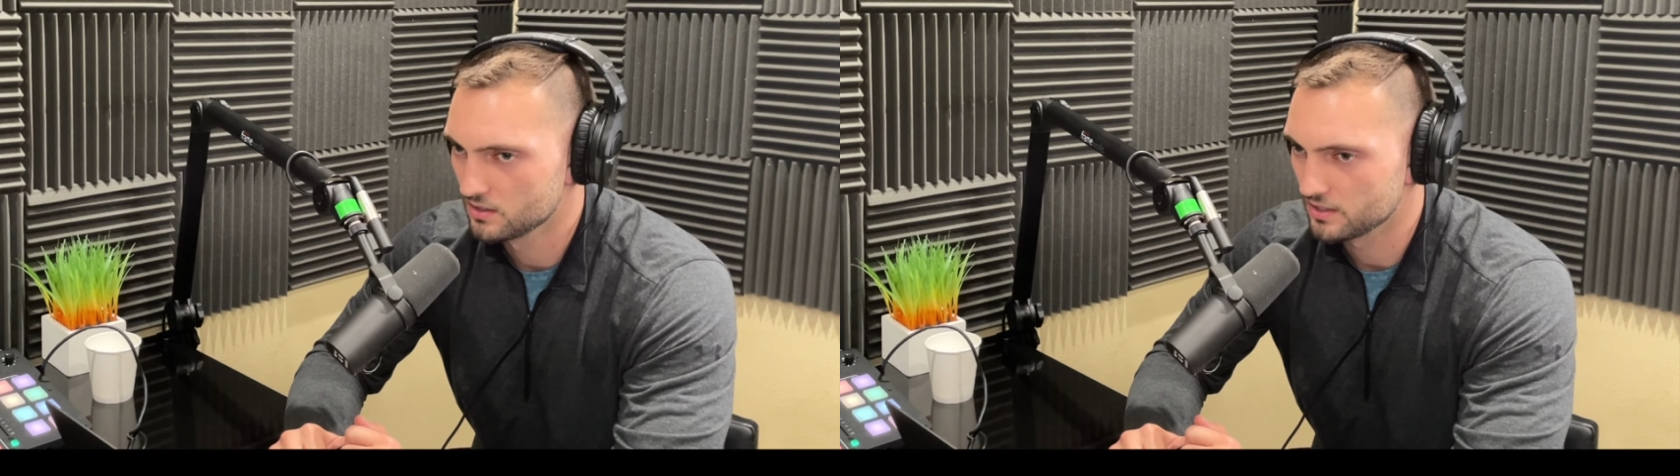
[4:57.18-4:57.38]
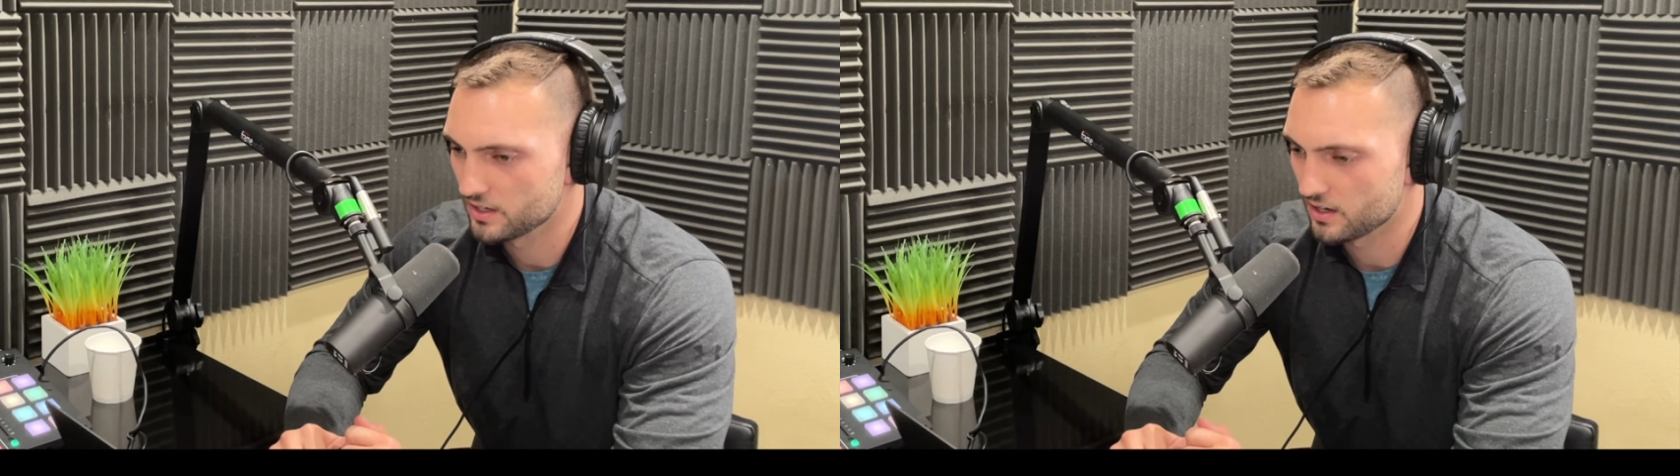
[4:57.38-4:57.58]

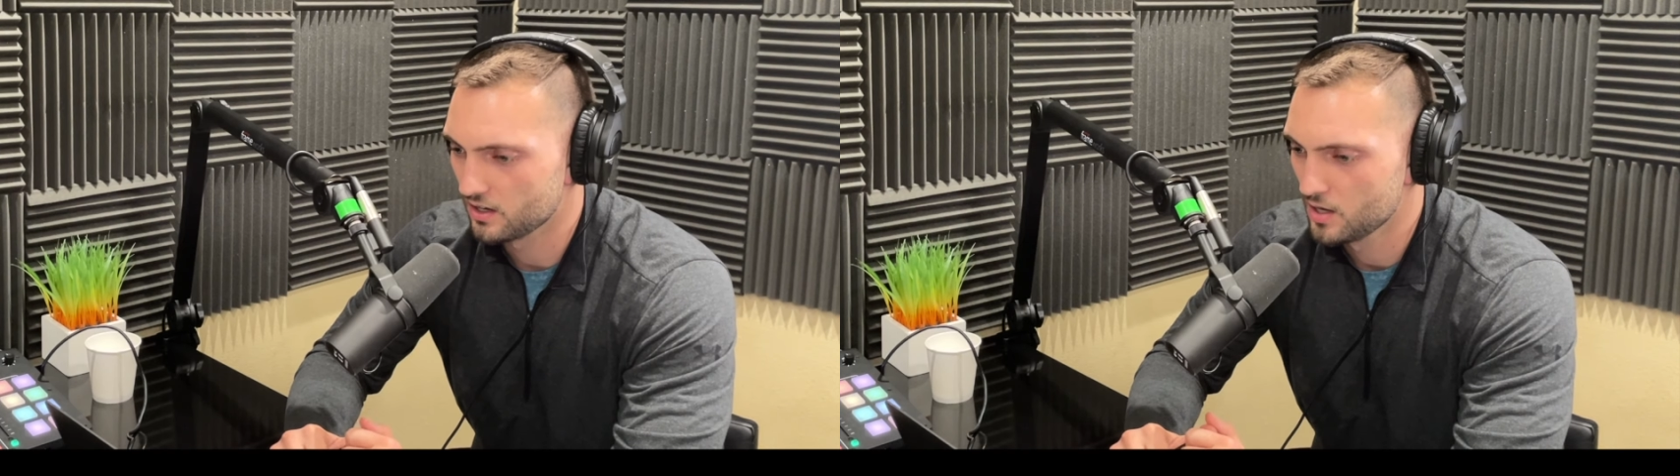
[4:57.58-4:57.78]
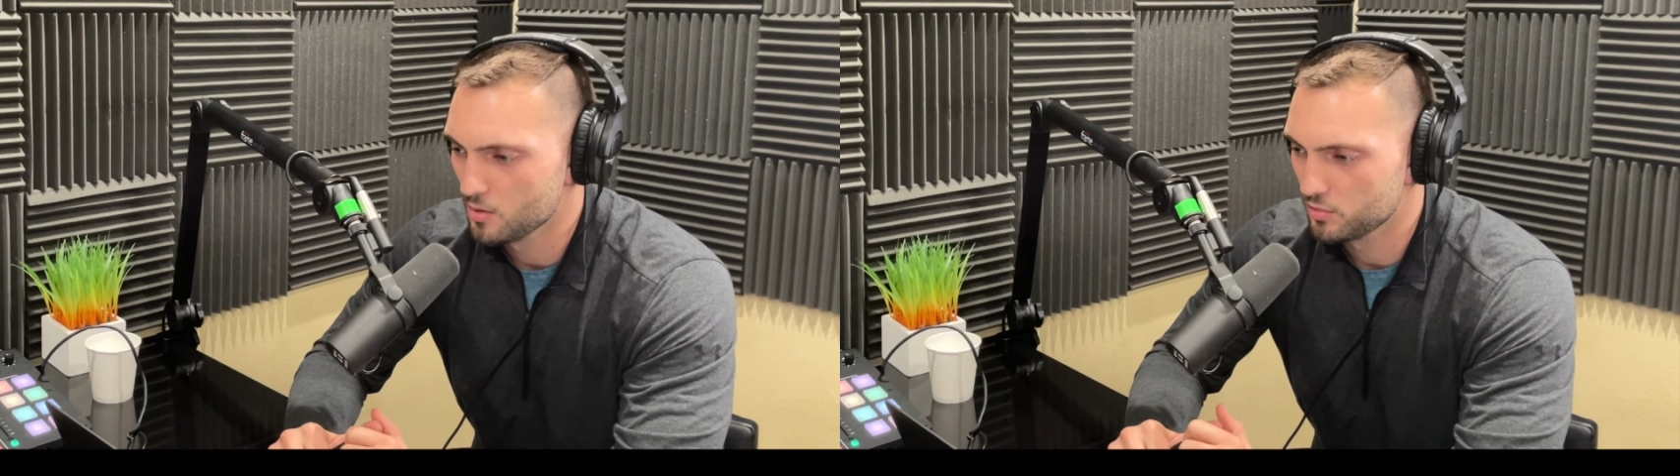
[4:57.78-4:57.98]
Yeah.
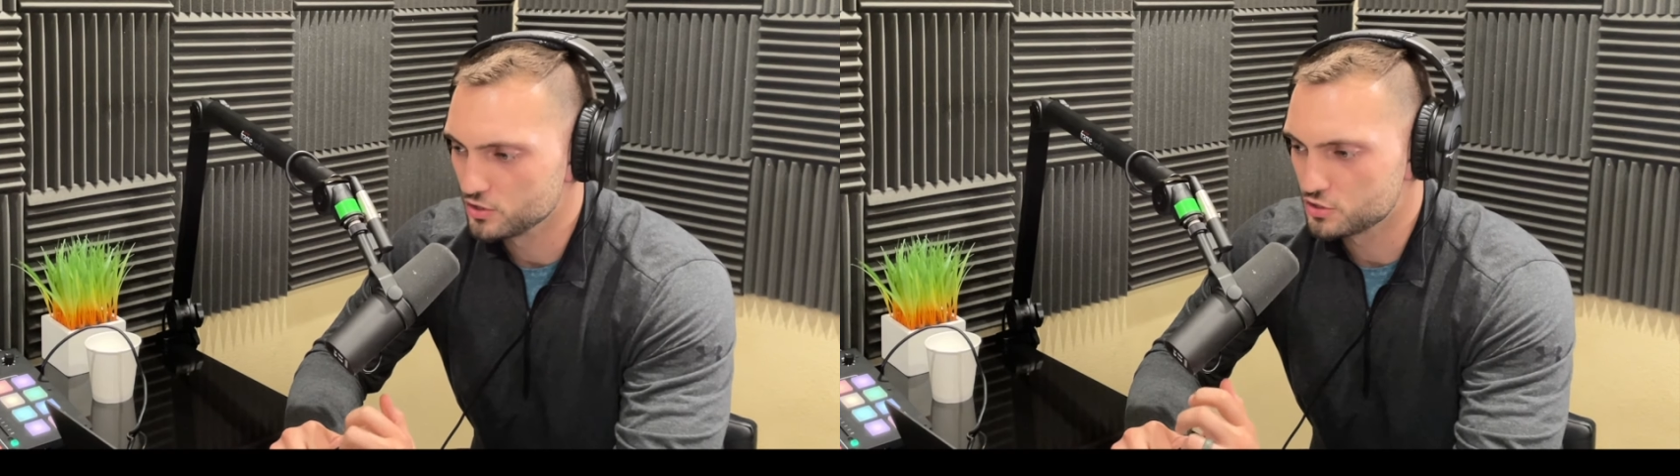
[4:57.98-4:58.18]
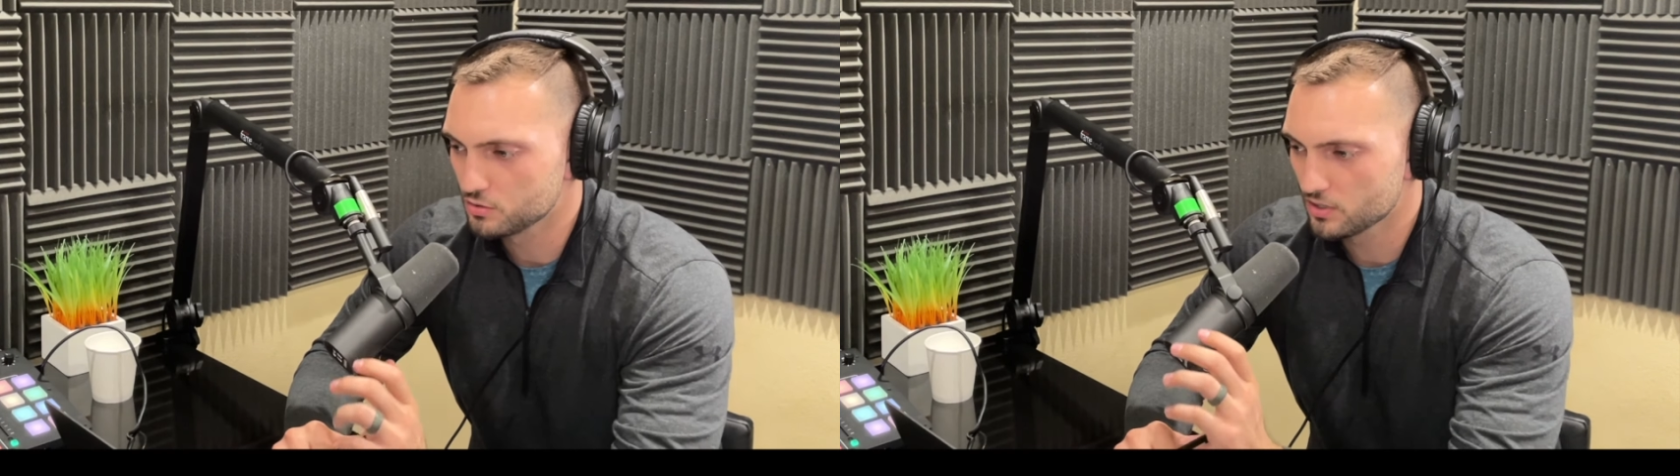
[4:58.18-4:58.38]
But
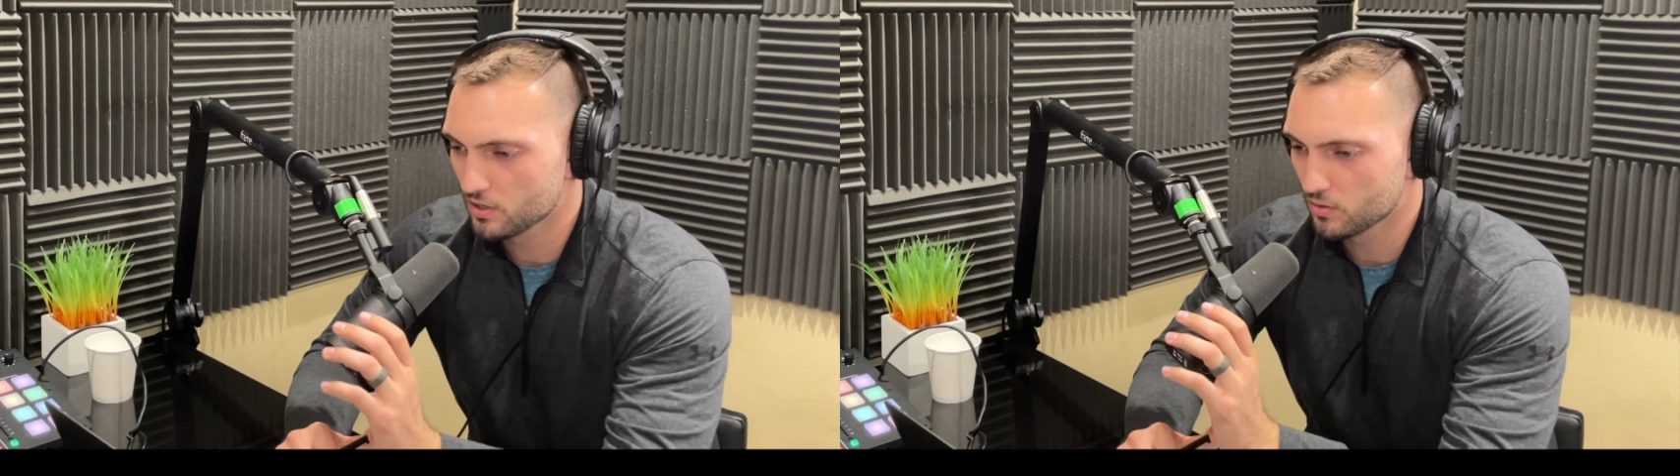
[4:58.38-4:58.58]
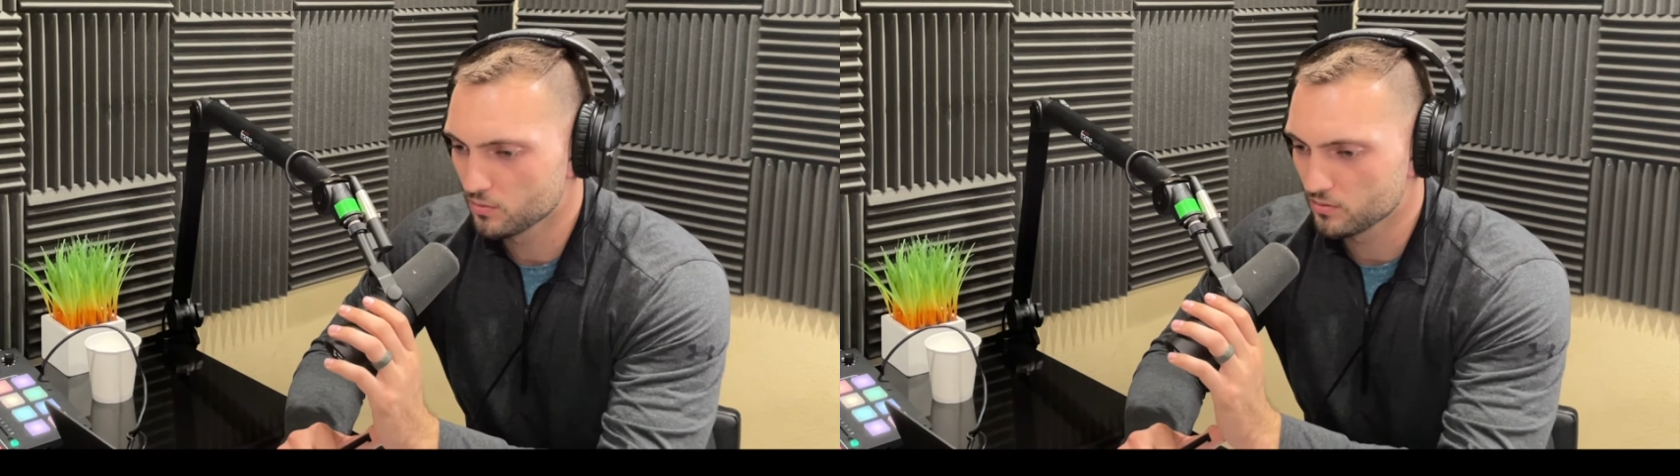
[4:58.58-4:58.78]

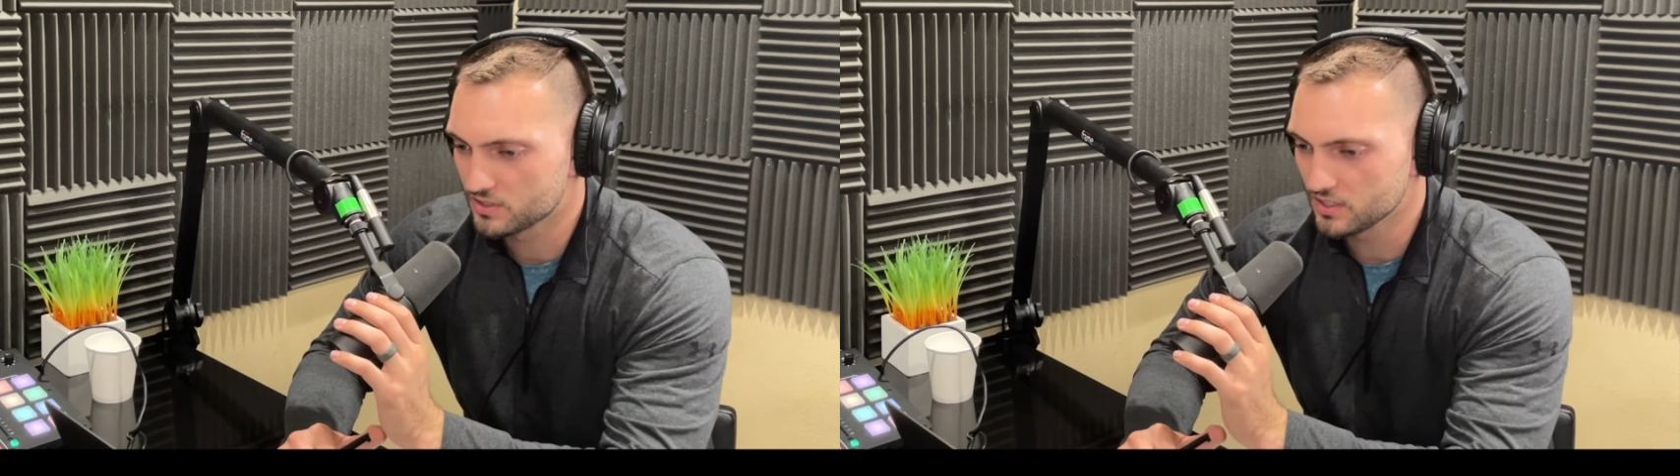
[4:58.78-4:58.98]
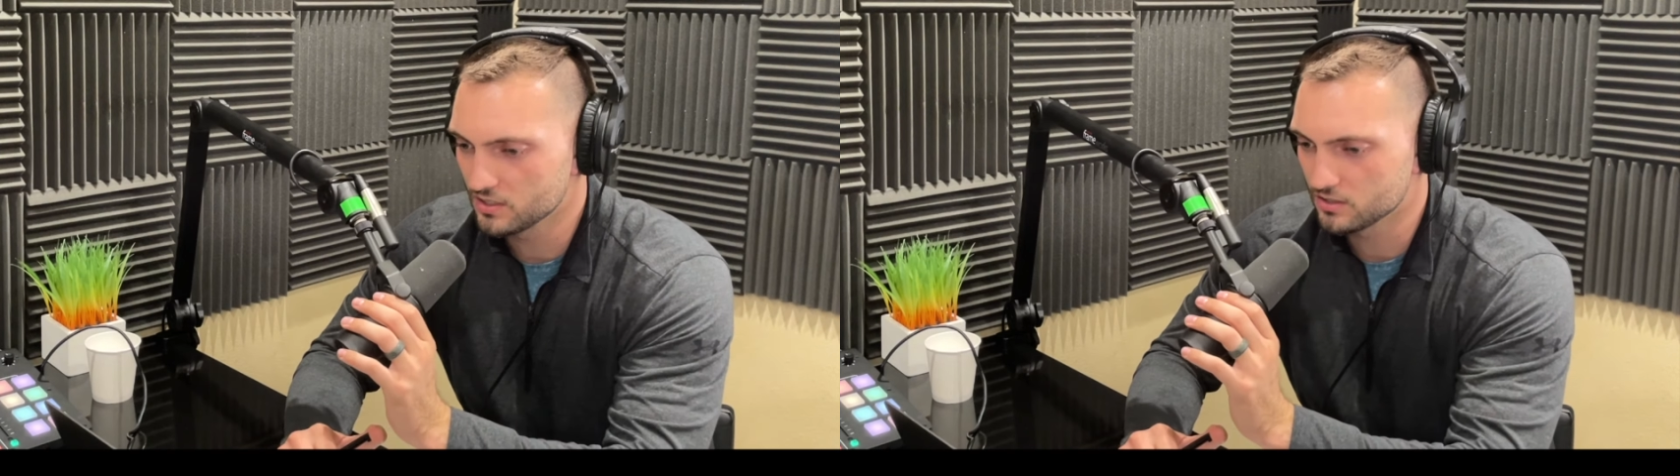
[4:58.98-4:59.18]
judo,
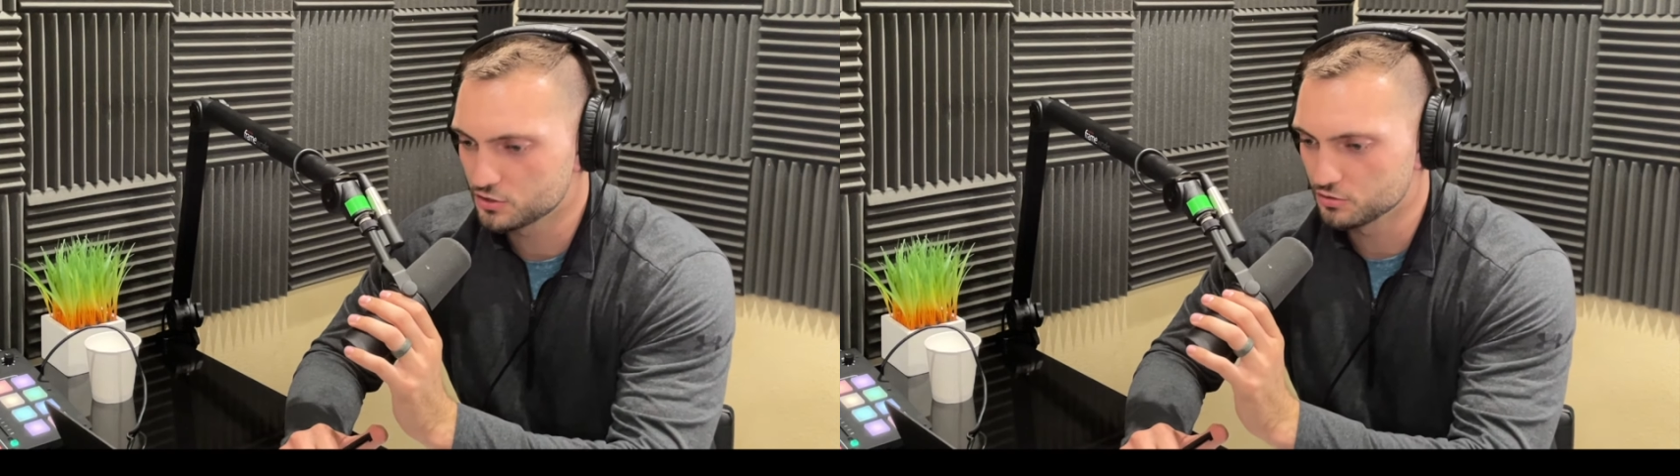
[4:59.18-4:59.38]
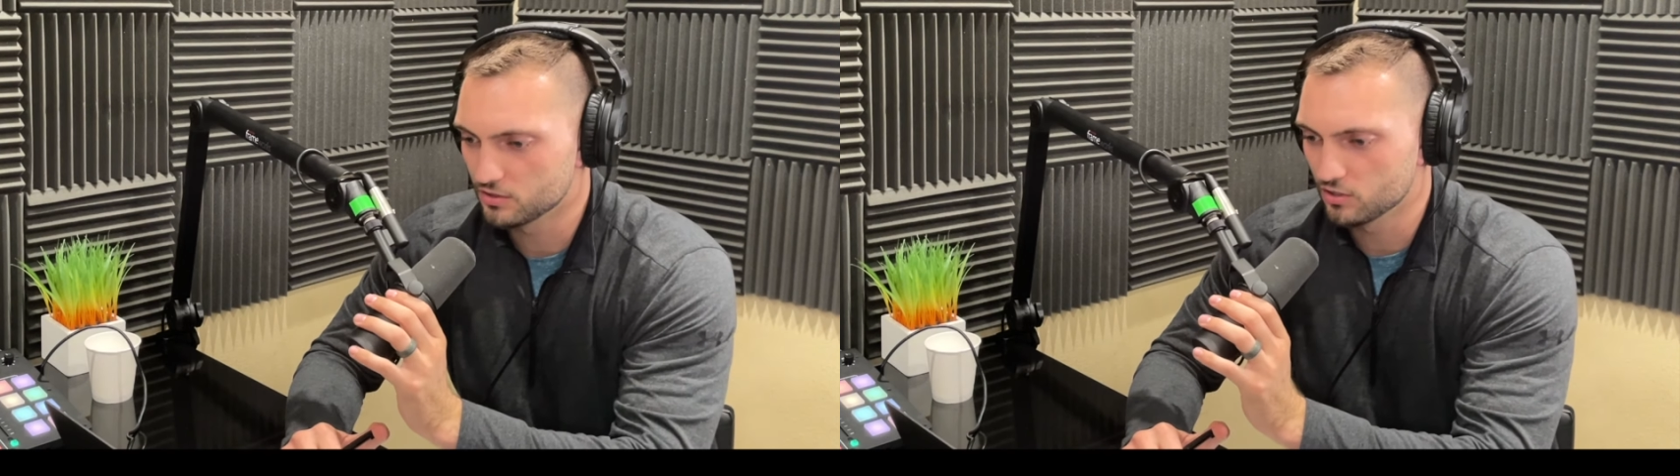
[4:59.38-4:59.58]
didn't
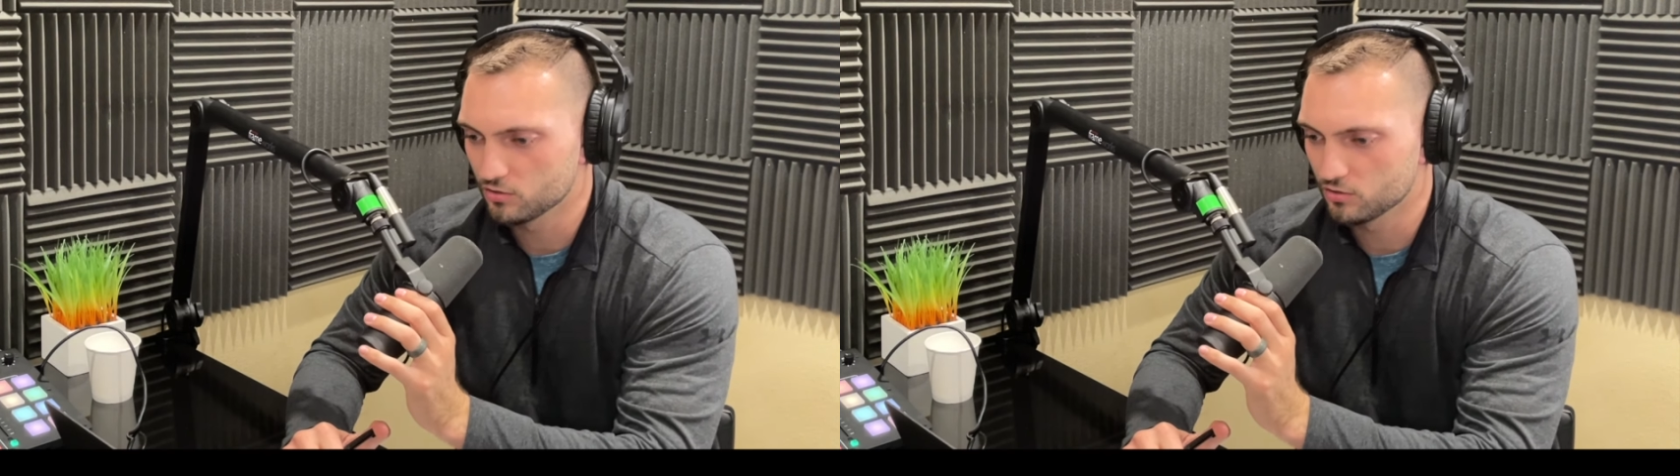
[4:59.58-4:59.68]
judo